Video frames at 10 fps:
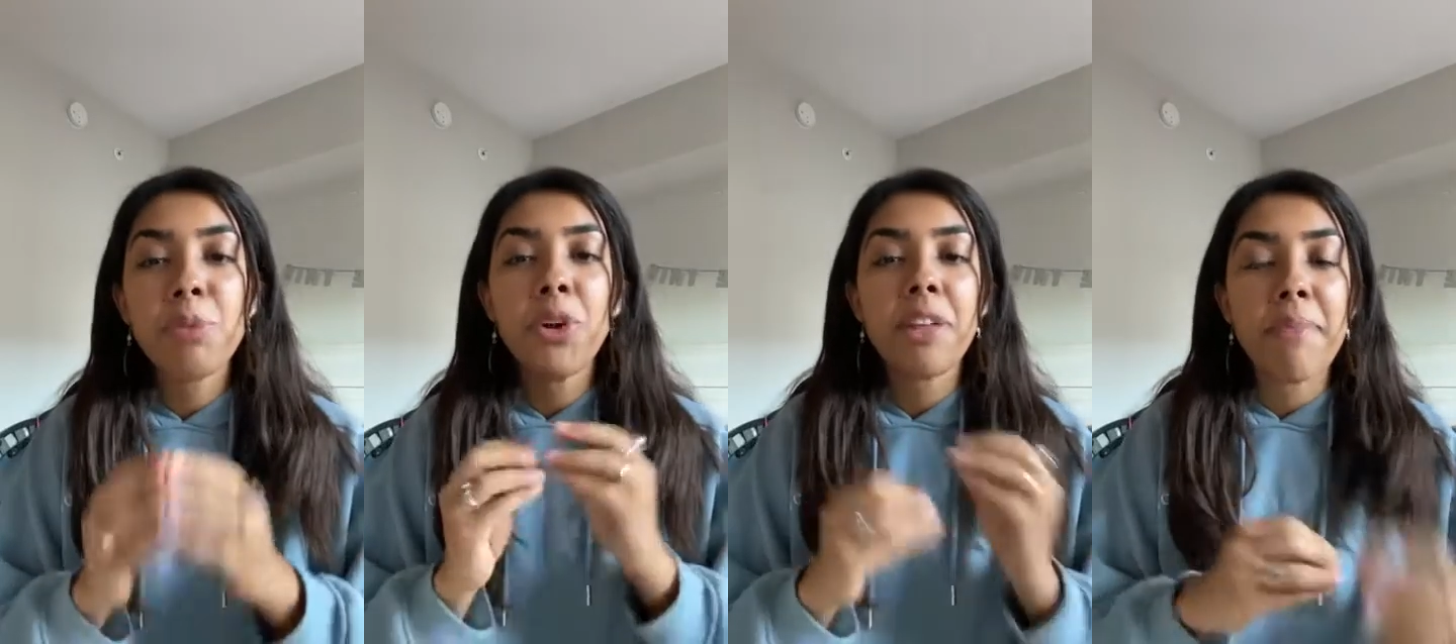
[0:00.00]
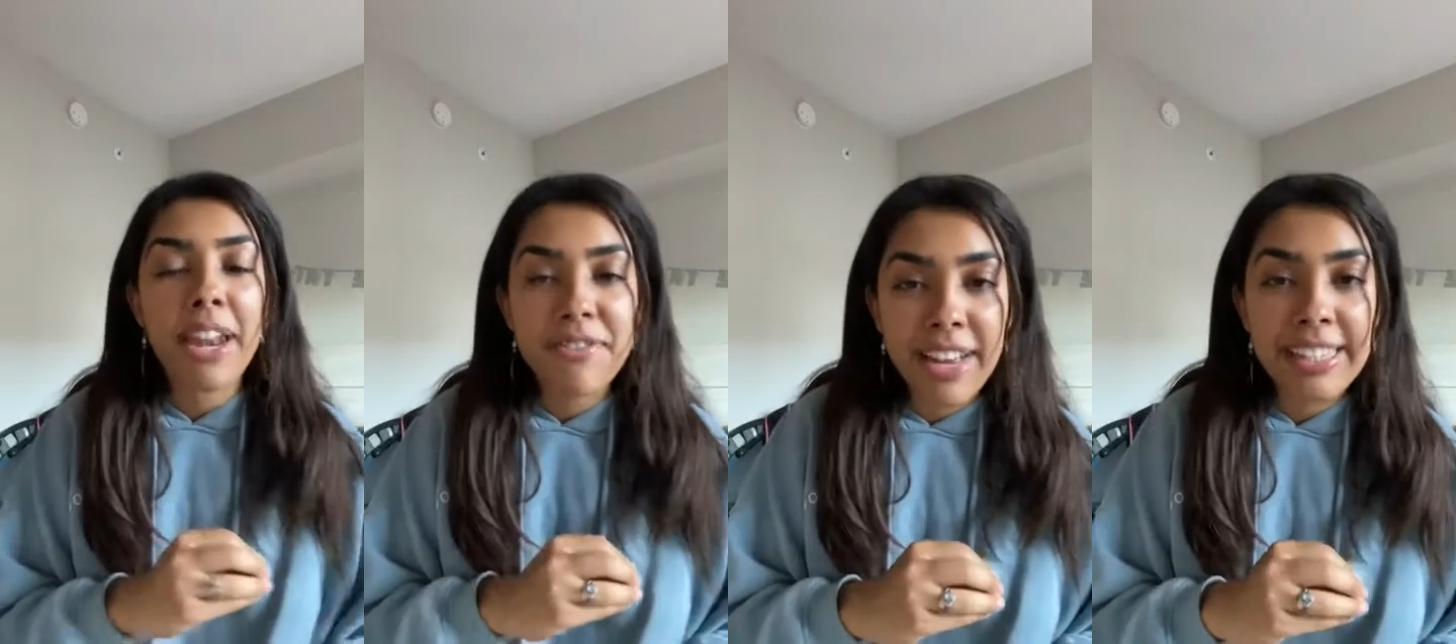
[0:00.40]
more than
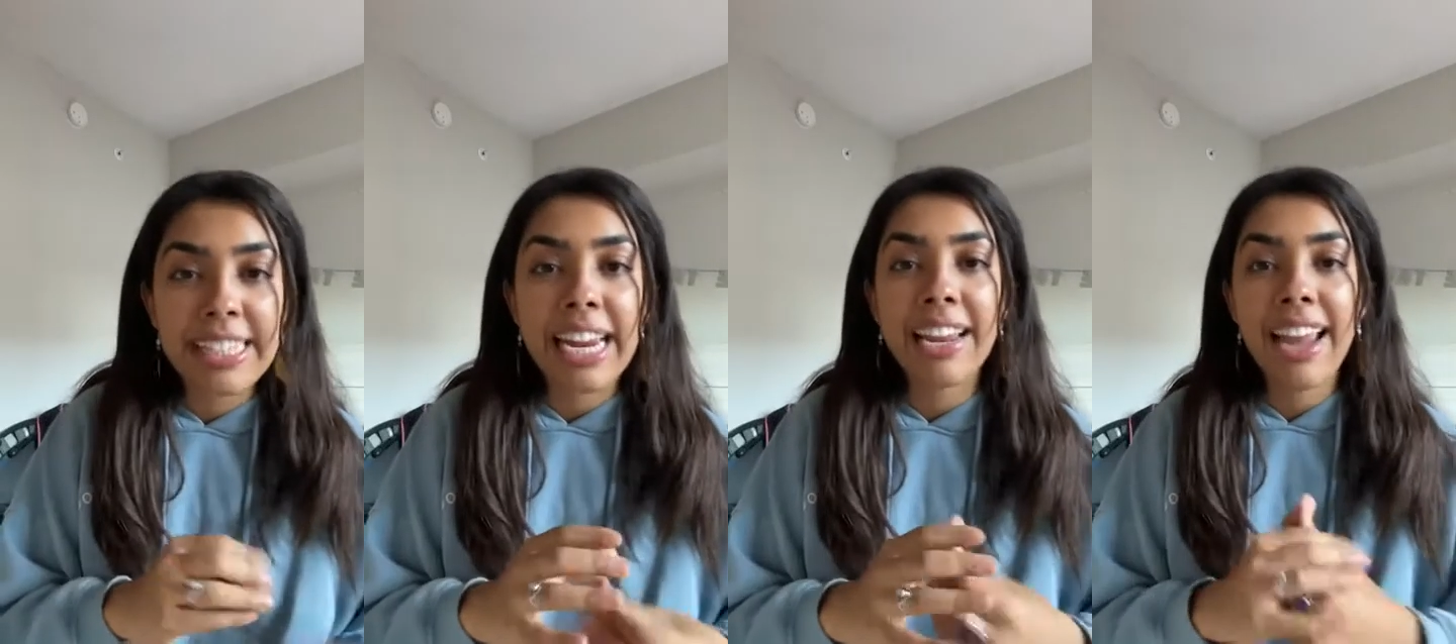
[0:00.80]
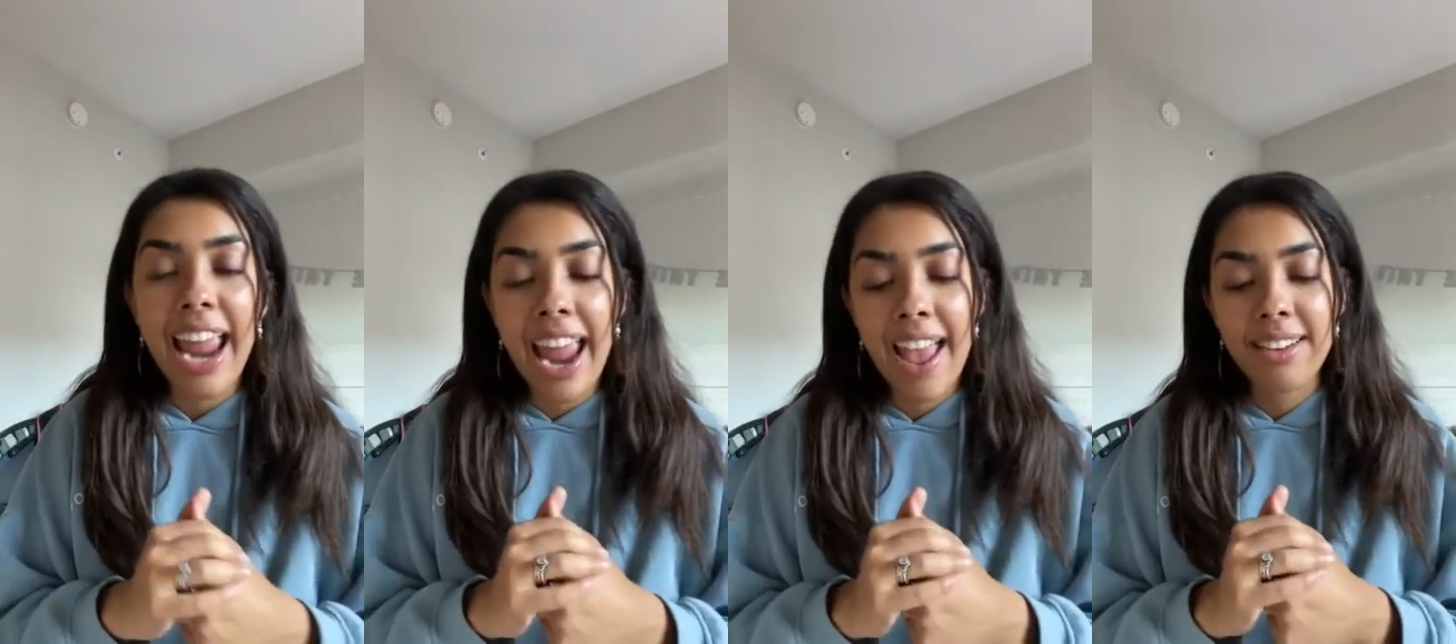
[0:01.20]
manifesting,
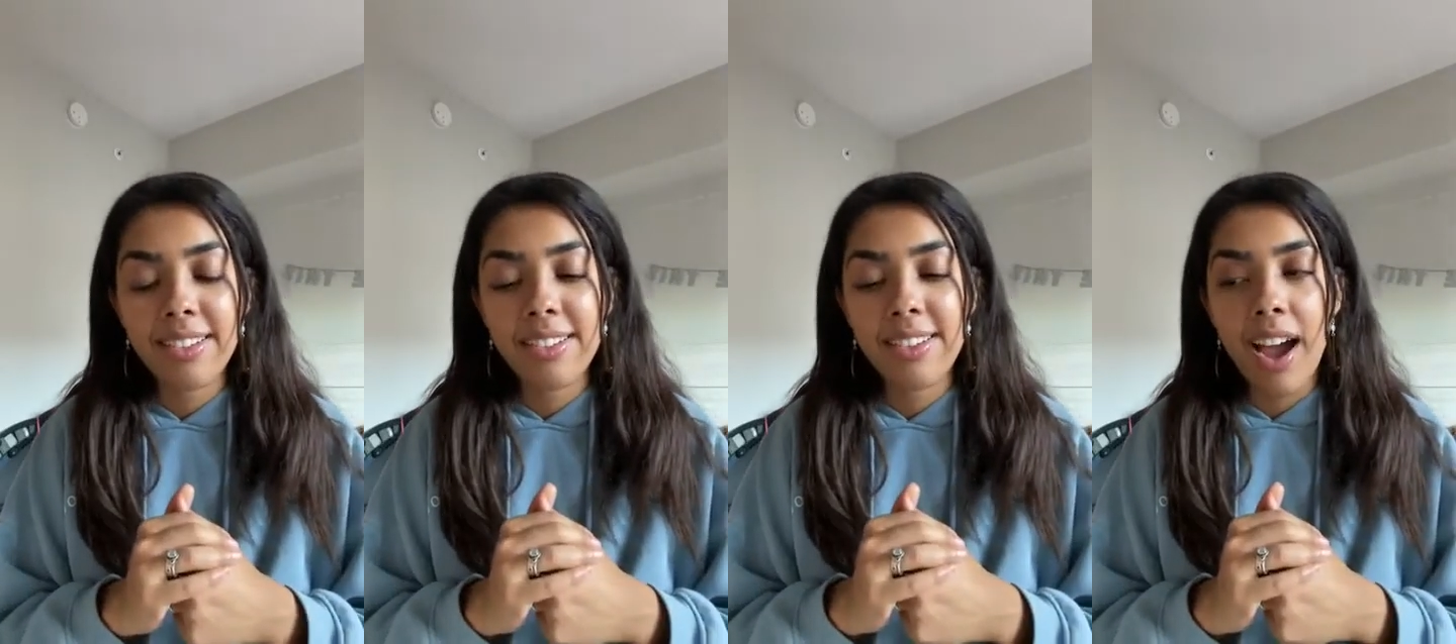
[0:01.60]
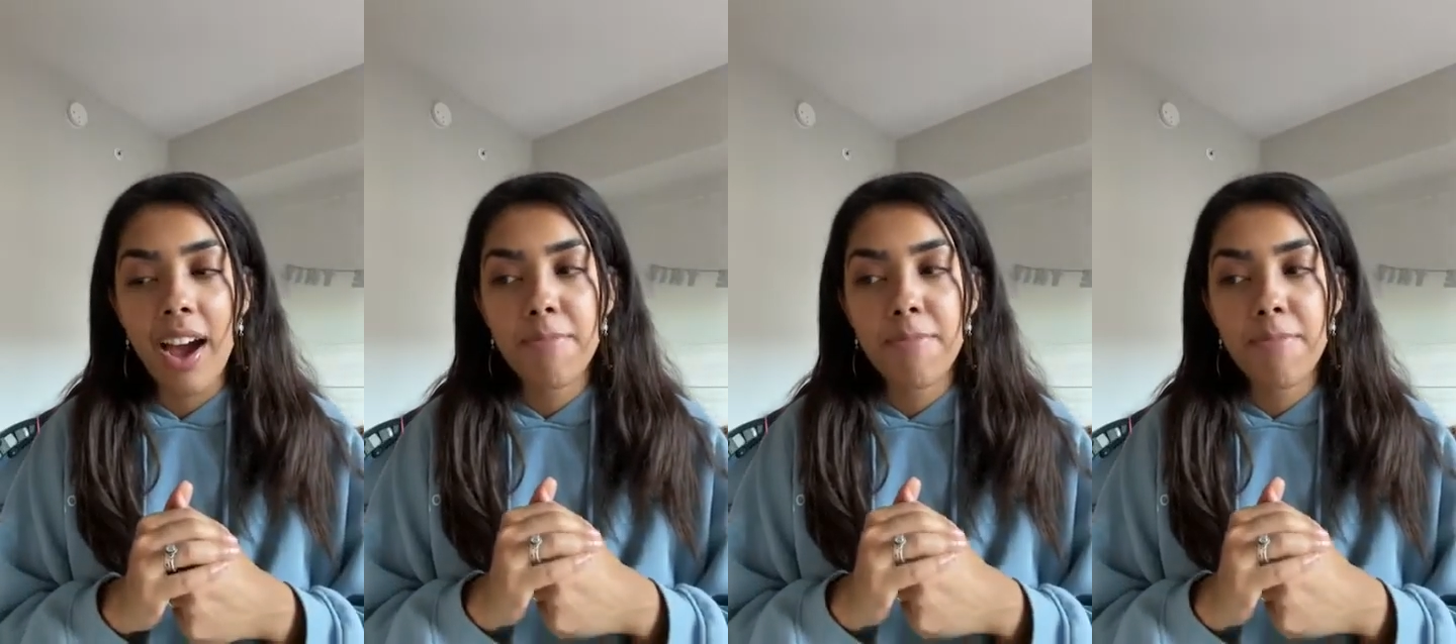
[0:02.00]
and